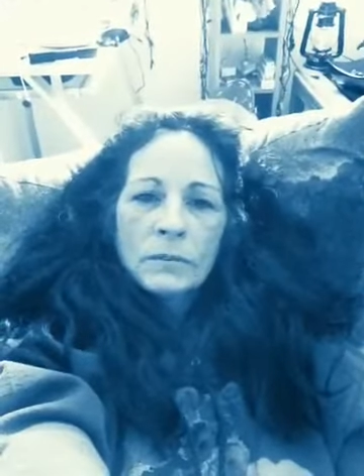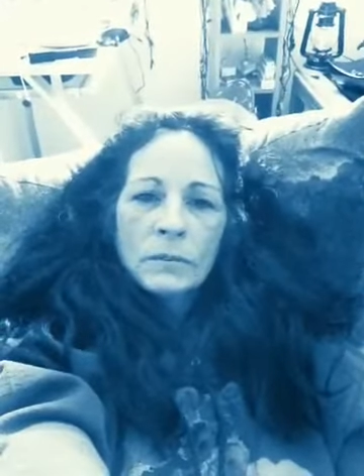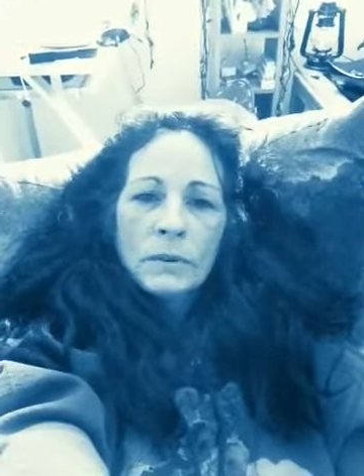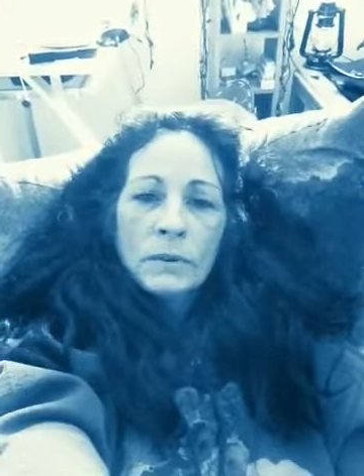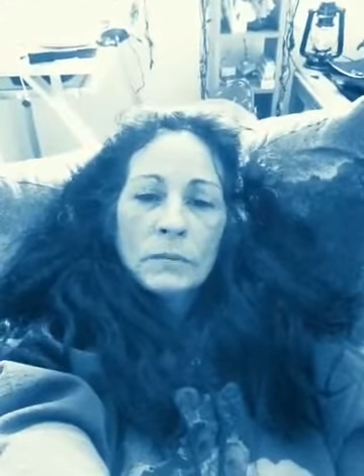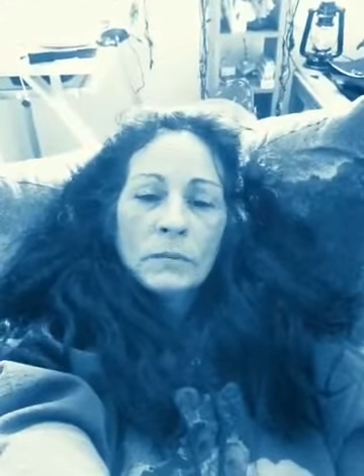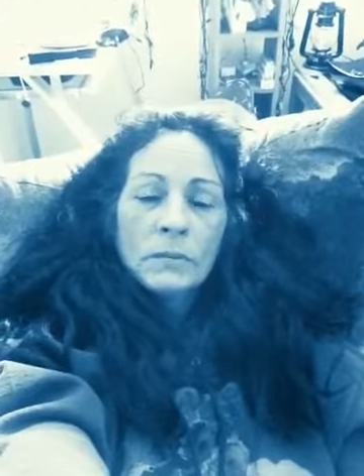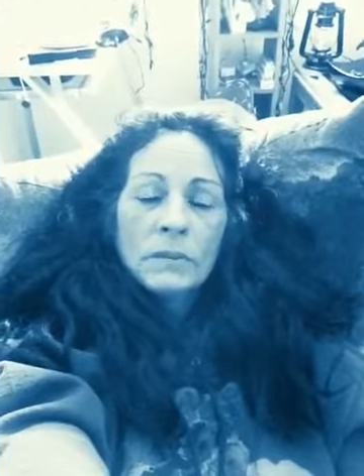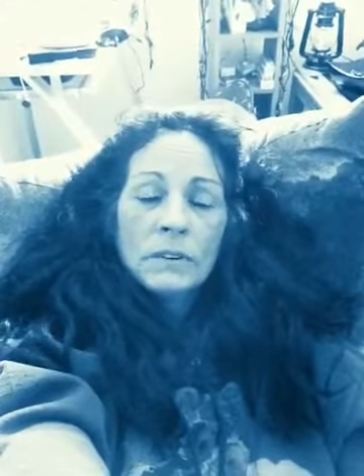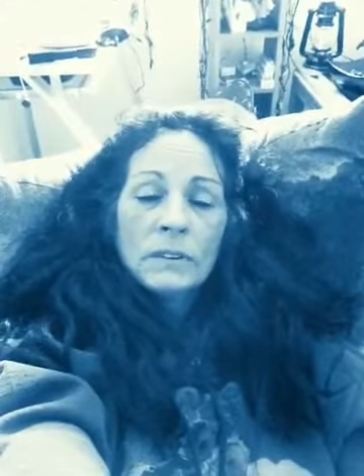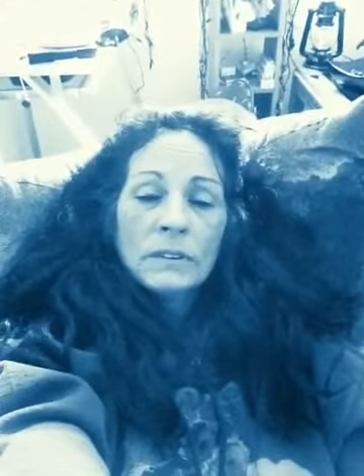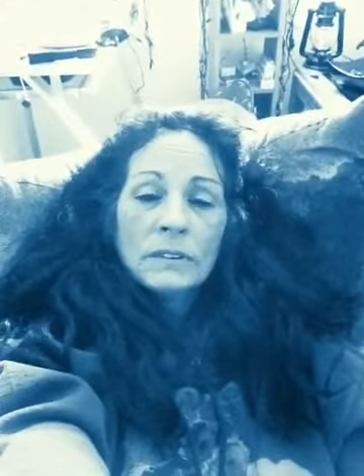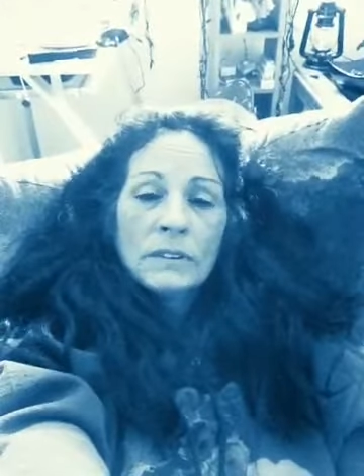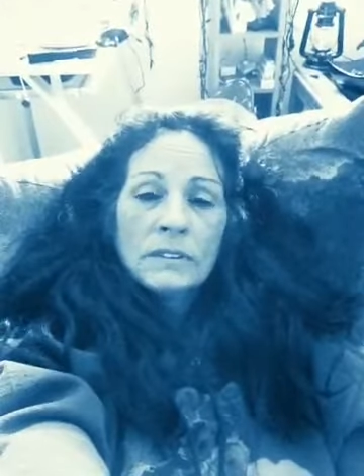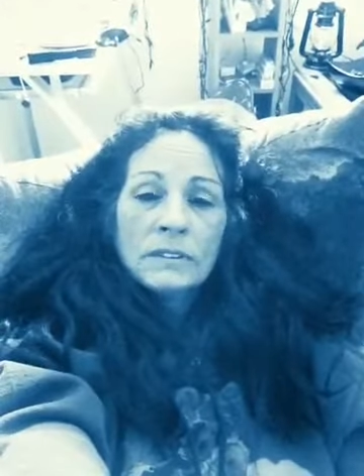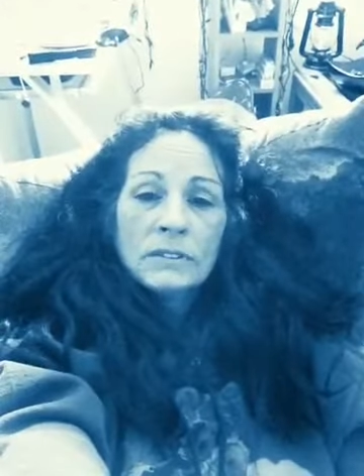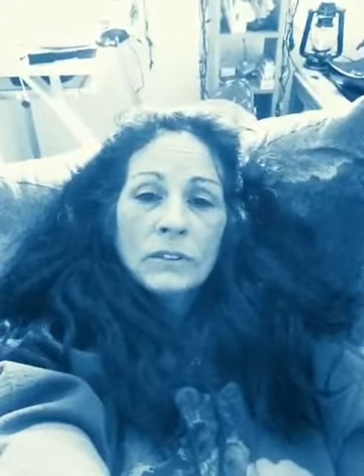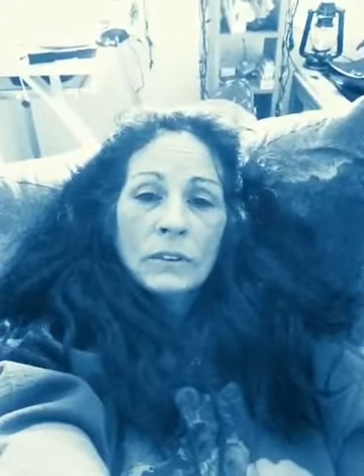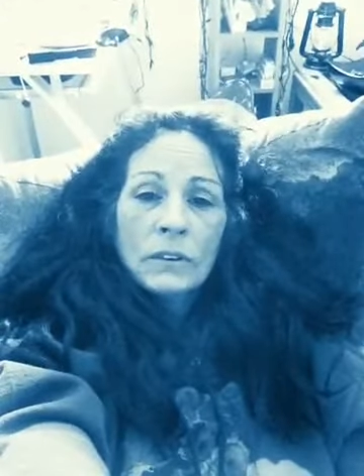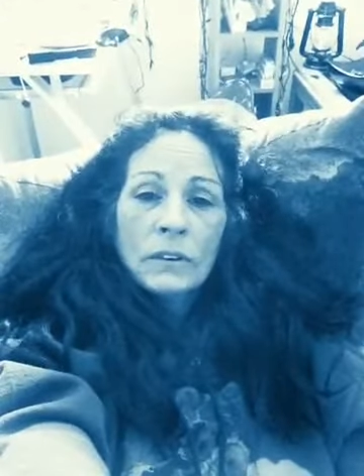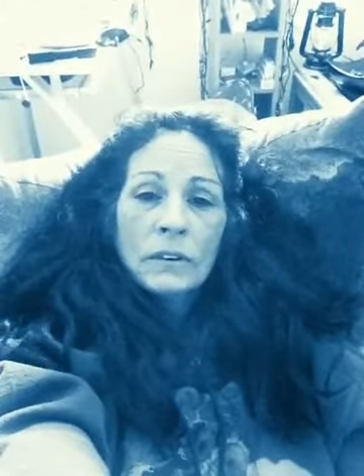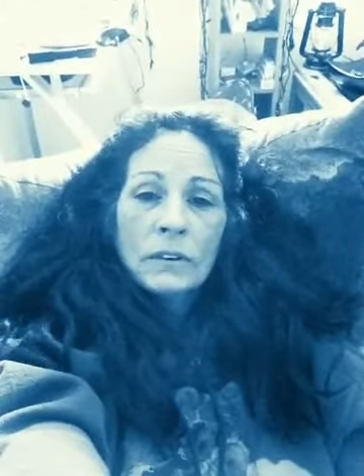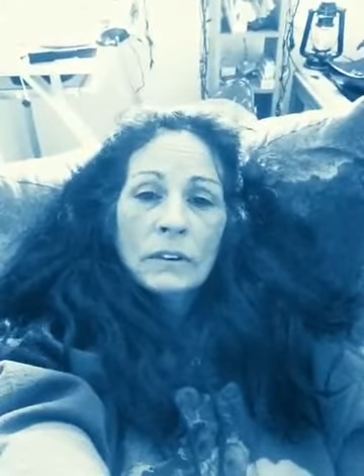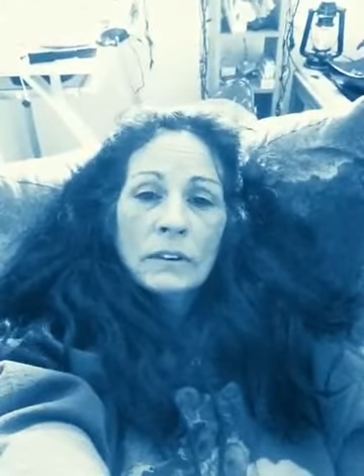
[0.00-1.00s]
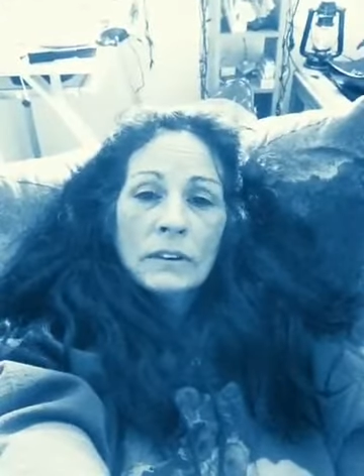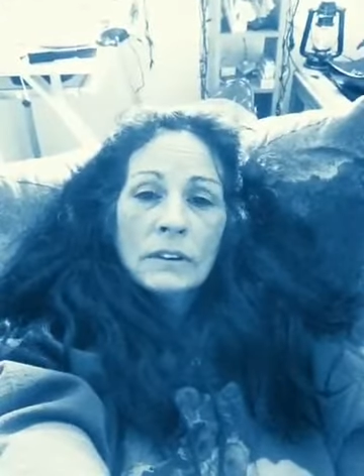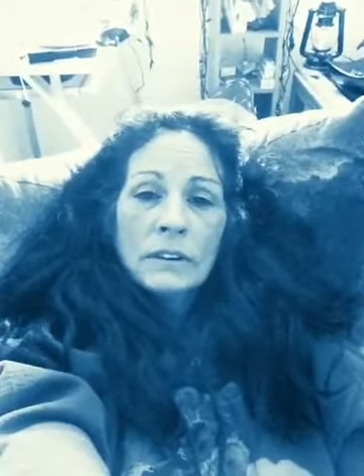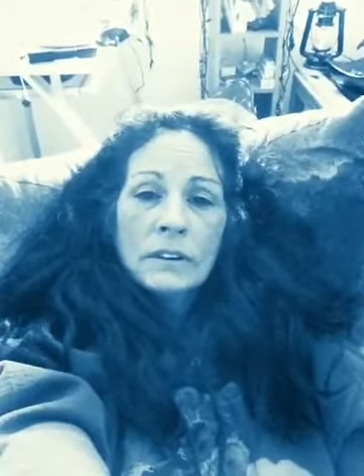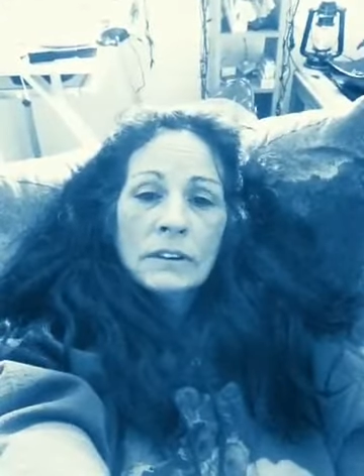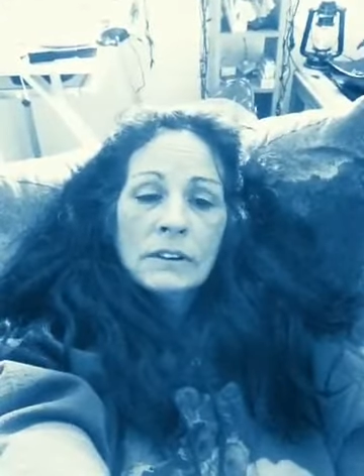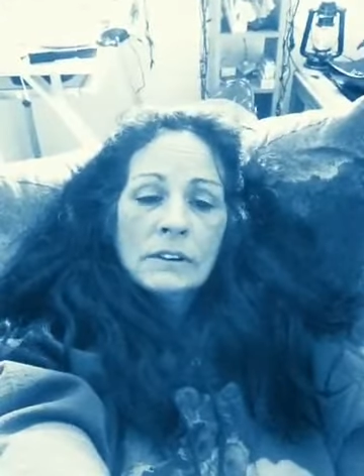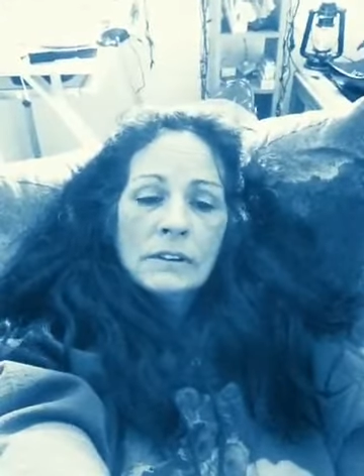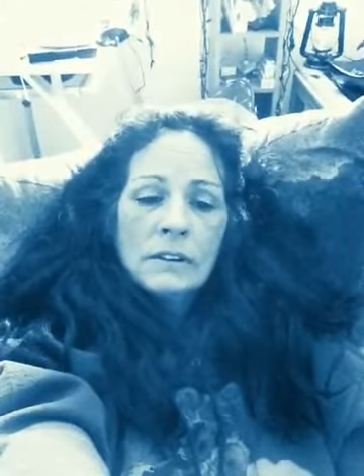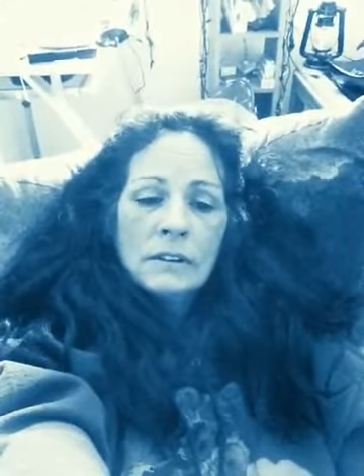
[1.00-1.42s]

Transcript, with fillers: and I'm really sorry.